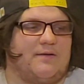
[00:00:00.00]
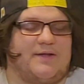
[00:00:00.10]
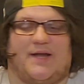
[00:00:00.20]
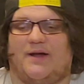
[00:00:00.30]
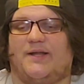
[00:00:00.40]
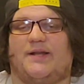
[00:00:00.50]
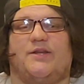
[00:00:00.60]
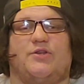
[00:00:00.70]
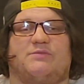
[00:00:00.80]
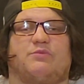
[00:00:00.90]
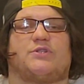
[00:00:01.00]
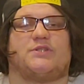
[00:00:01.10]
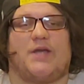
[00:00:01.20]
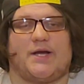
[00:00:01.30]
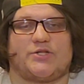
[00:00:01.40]
that I need to use
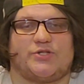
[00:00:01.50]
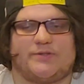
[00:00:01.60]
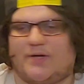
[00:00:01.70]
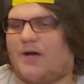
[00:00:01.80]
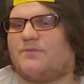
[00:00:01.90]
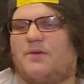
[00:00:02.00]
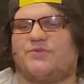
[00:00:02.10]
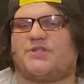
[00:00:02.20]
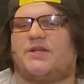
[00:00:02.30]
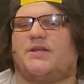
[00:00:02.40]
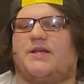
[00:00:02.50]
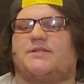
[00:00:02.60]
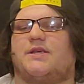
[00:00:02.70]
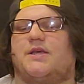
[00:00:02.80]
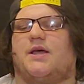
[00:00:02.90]
protection. I'm, I'm just kidding,
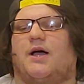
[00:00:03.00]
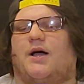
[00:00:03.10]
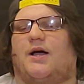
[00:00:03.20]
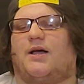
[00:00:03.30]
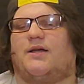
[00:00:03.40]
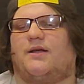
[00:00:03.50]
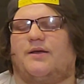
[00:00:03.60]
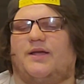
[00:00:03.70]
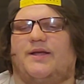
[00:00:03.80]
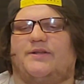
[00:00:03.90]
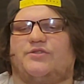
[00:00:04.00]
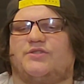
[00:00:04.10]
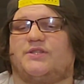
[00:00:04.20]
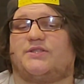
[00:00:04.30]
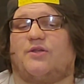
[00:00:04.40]
guys. Uh, yeah,
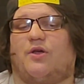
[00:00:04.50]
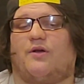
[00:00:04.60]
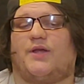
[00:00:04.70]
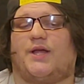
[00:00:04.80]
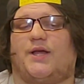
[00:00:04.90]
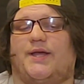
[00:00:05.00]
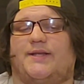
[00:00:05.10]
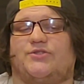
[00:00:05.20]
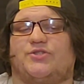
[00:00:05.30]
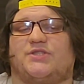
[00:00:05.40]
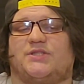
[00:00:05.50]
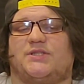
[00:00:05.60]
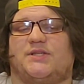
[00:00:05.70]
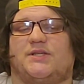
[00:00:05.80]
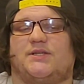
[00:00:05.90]
interesting song. Uh, interesting.